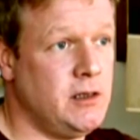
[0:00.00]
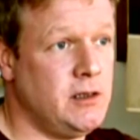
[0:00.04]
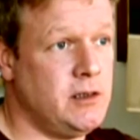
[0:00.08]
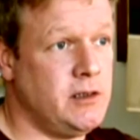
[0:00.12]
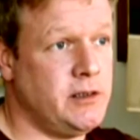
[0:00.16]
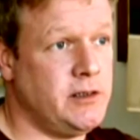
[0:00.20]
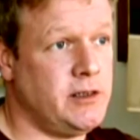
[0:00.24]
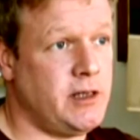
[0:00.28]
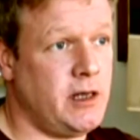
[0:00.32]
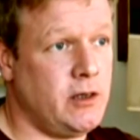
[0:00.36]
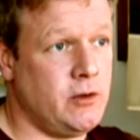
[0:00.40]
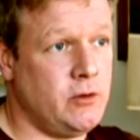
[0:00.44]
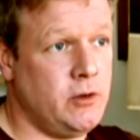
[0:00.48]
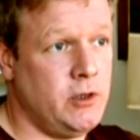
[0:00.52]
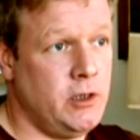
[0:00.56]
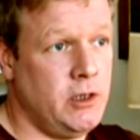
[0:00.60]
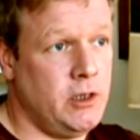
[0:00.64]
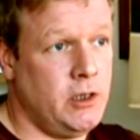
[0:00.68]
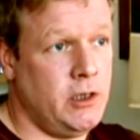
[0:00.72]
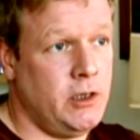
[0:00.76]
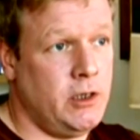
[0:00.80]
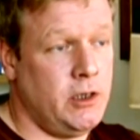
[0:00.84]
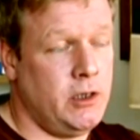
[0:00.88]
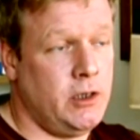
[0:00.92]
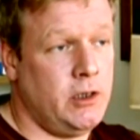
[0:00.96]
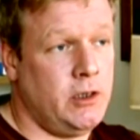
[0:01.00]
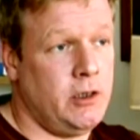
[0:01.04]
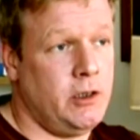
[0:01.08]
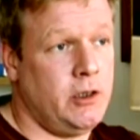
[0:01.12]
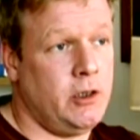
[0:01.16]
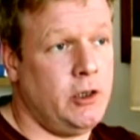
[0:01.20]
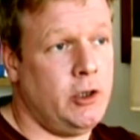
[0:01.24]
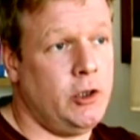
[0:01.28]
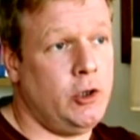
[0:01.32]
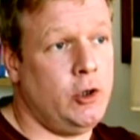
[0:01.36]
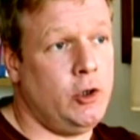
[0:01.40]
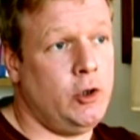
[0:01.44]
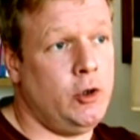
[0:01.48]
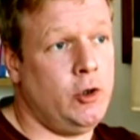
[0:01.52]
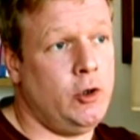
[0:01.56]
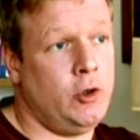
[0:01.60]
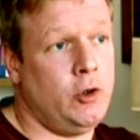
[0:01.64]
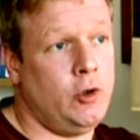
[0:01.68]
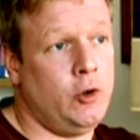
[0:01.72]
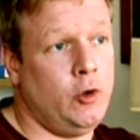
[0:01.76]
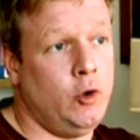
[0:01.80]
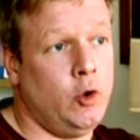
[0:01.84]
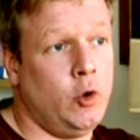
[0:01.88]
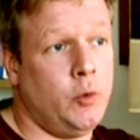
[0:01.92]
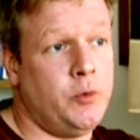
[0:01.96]
So
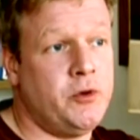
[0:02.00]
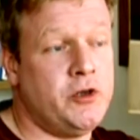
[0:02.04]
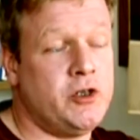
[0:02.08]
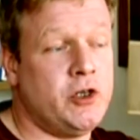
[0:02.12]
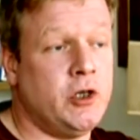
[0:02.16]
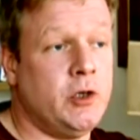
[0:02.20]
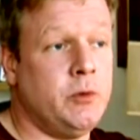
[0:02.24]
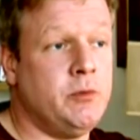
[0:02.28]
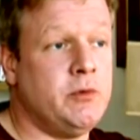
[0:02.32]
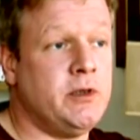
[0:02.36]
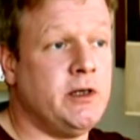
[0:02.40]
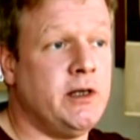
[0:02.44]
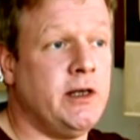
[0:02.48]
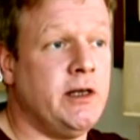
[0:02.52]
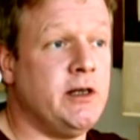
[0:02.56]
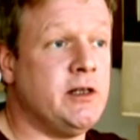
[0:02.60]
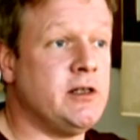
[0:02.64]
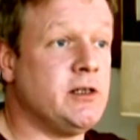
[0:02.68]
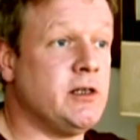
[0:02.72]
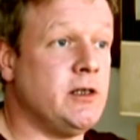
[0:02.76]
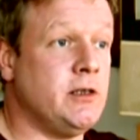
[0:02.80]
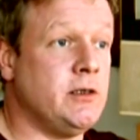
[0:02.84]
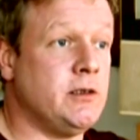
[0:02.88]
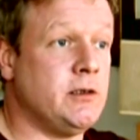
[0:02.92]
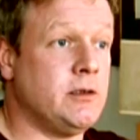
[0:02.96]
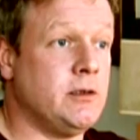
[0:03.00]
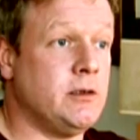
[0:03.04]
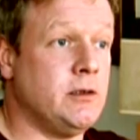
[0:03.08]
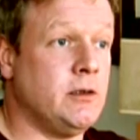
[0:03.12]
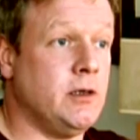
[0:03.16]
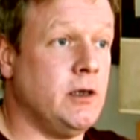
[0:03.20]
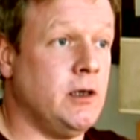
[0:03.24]
you're presumed innocent